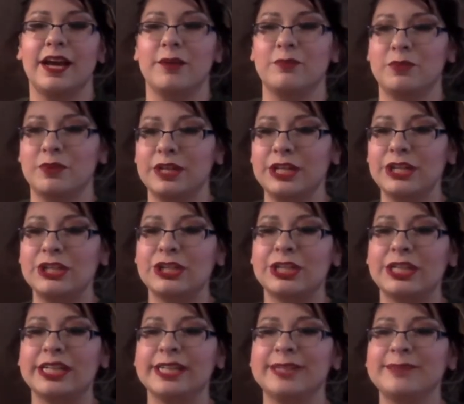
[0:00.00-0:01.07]
I'm pretty
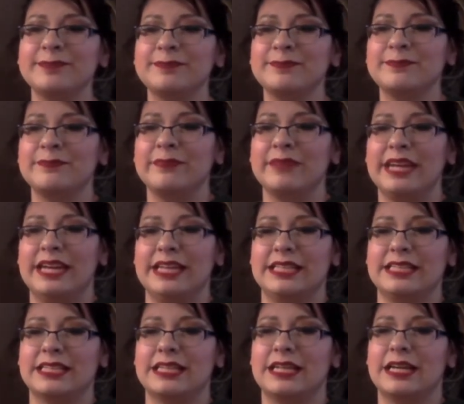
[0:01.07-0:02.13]
sure
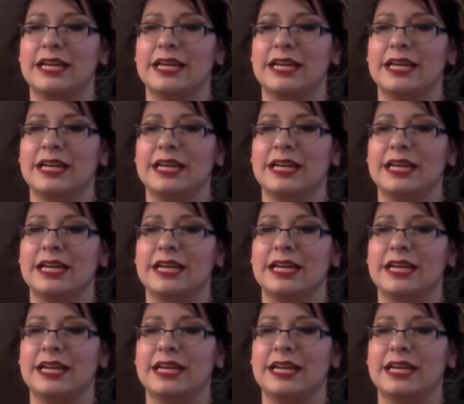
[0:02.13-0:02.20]
it's